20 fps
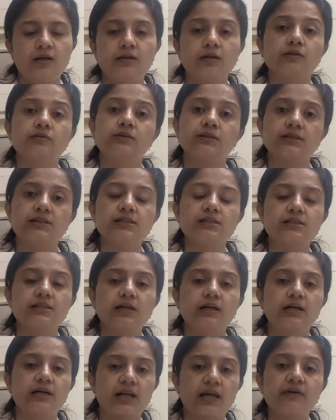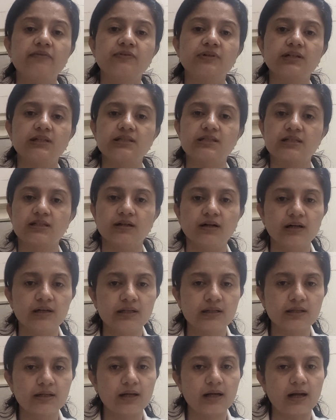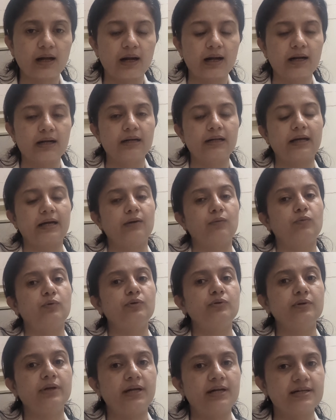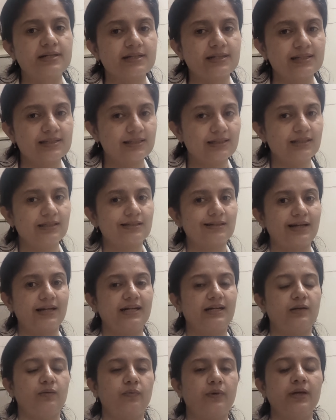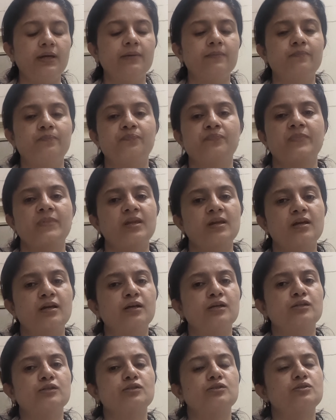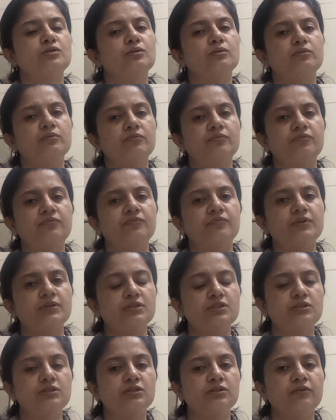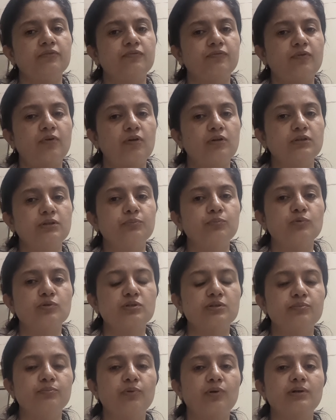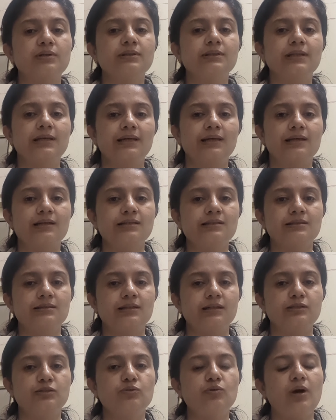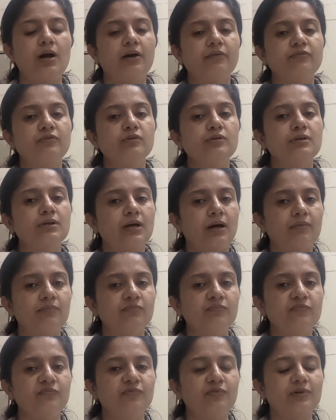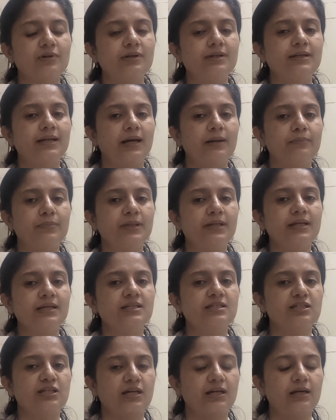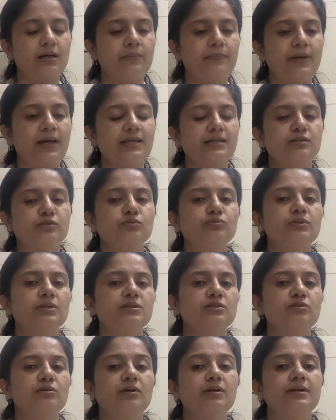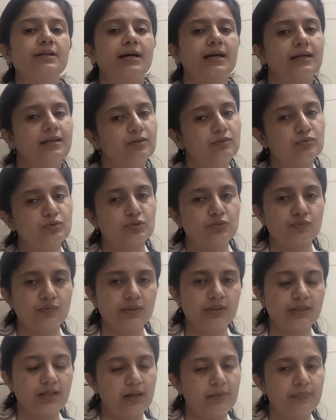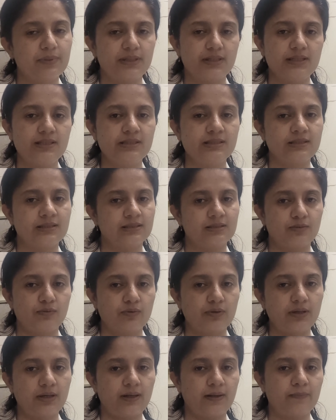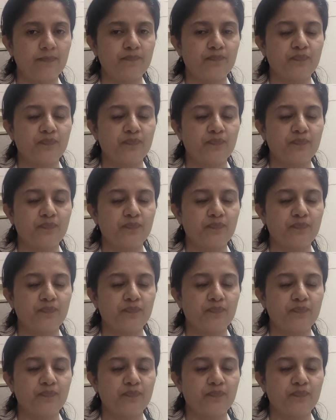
Now, this is a grave concern, and I want to address it right away. So, first of all, the most important thing is that you have to come for a diabetic checkup as soon as you're diagnosed with diabetes. Okay.